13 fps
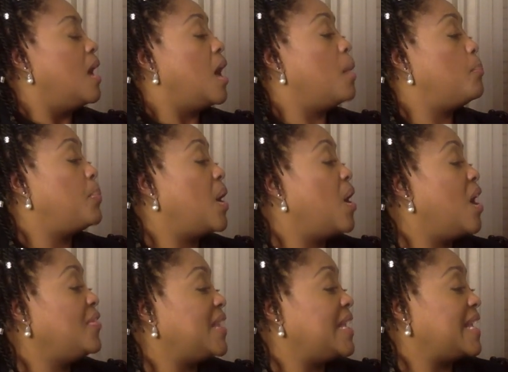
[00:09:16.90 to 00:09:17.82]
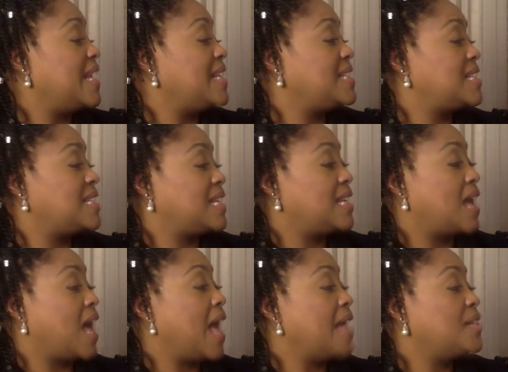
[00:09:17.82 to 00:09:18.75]
Upon the
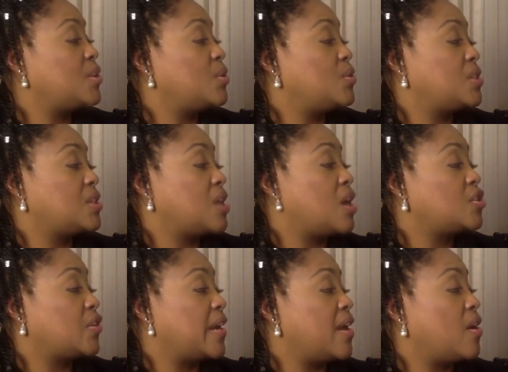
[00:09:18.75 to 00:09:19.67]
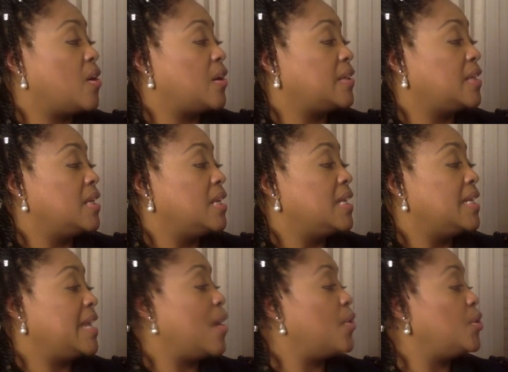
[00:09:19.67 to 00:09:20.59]
instant, I told Cendrillon,
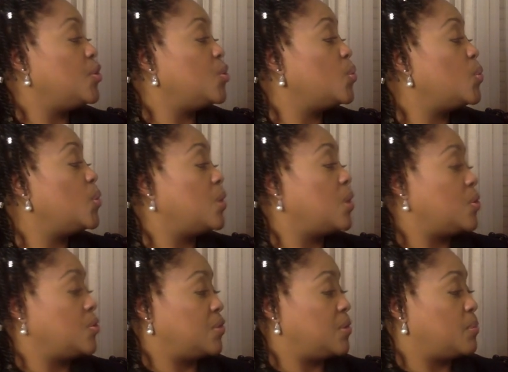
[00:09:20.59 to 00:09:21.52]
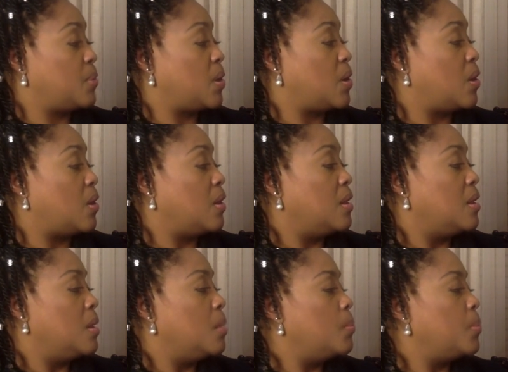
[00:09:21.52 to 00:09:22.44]
"Now you will go to the ball."
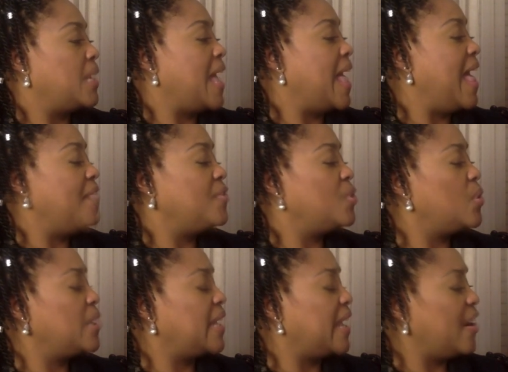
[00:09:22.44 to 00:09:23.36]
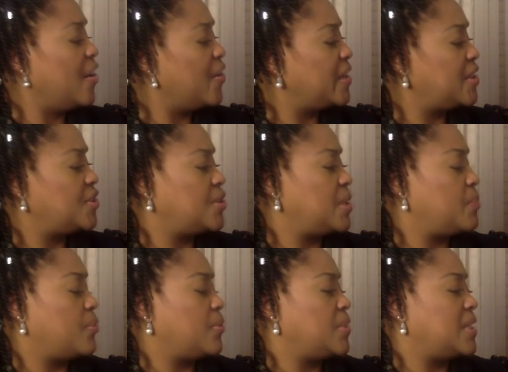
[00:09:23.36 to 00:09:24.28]
"But I have no carriage," she
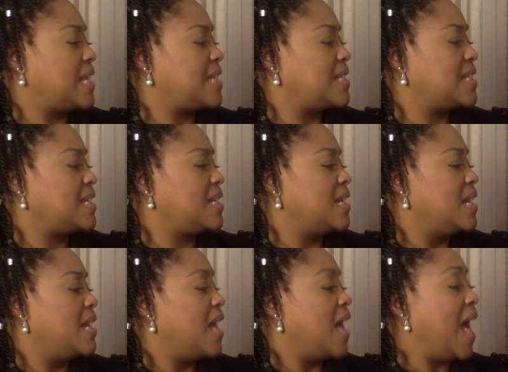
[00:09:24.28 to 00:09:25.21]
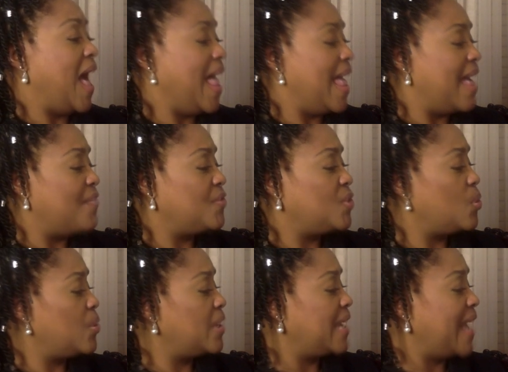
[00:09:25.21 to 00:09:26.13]
protested. "I have
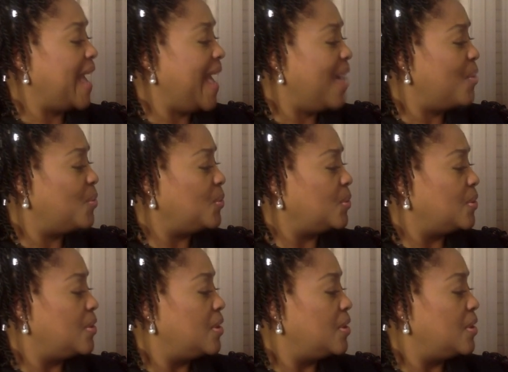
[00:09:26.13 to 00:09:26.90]
no gown."